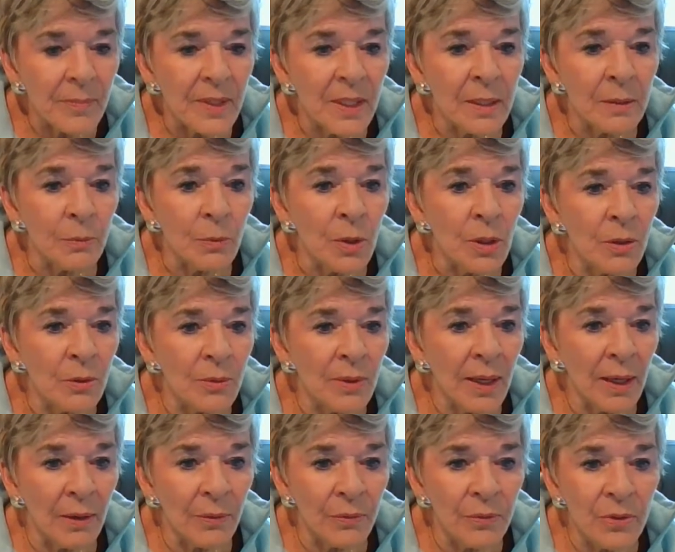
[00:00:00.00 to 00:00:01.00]
and walk
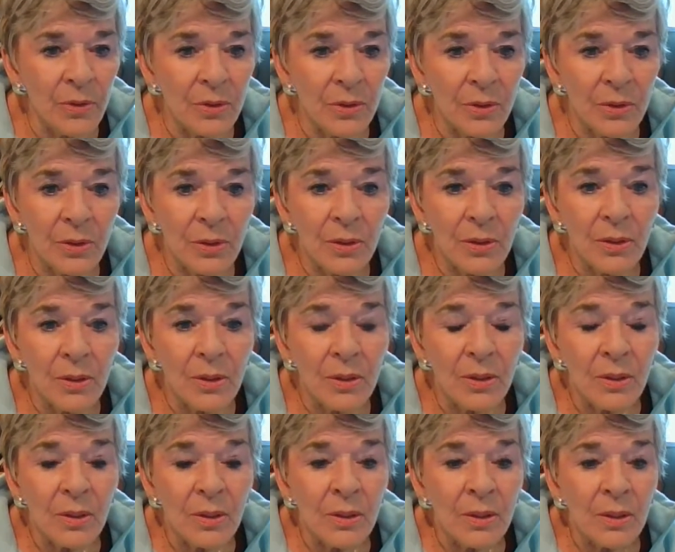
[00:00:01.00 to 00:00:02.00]
around,
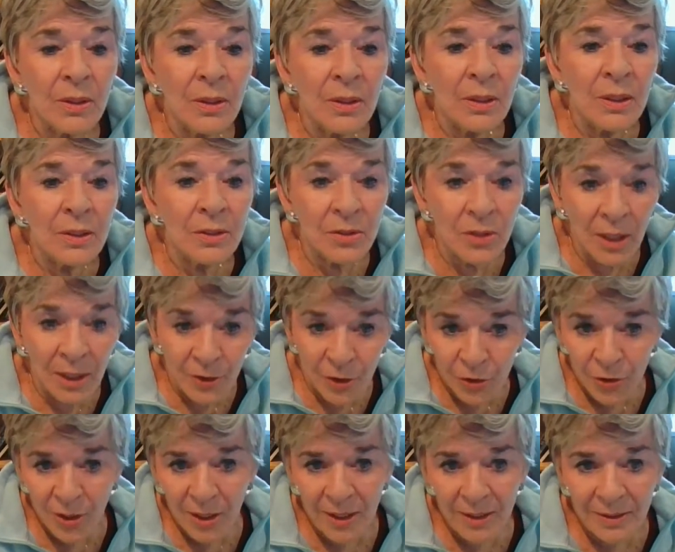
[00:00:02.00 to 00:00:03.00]
his doctor
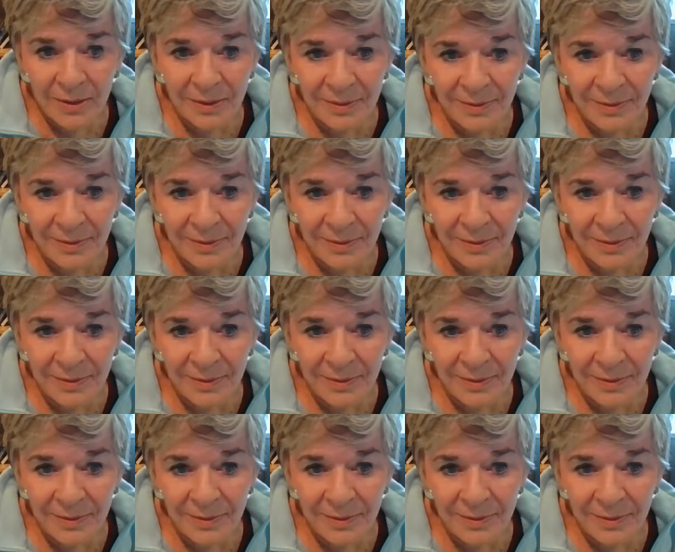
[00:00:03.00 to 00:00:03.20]
died.